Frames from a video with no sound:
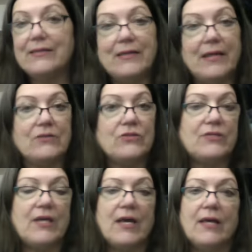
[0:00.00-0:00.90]

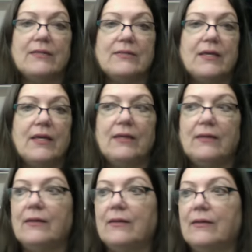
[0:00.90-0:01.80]
exercise,
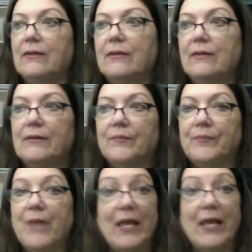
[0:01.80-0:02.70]
and
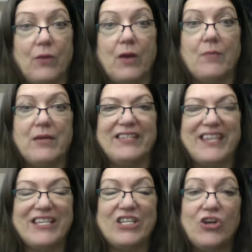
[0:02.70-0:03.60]
highly recommend it. It
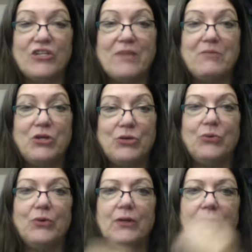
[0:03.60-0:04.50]
takes a long time to
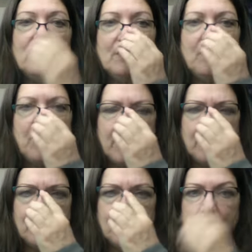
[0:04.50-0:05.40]
do,
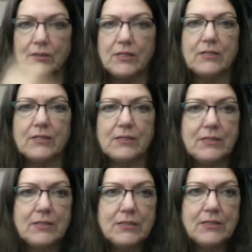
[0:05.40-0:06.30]
but in the long
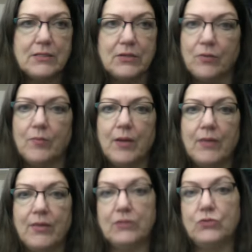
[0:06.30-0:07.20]
term, I
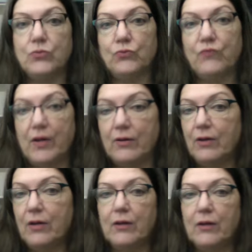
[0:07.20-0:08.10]
think it's a
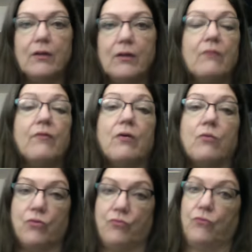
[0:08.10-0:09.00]
very
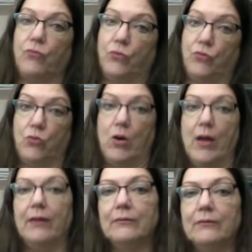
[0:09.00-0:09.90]

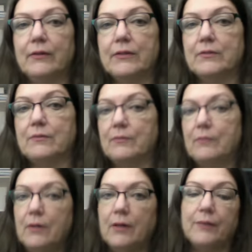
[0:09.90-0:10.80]
worthwhile
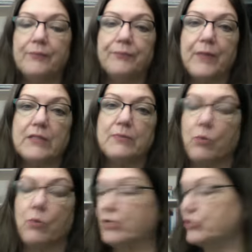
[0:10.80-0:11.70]

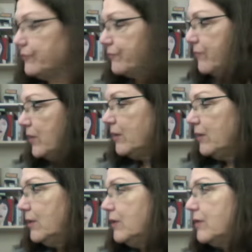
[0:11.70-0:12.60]
exploration.
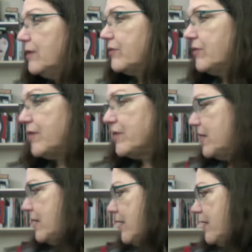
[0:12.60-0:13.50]
The other thing
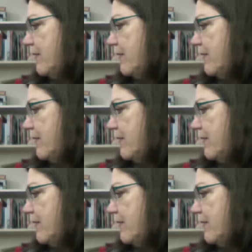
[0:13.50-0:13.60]
that I have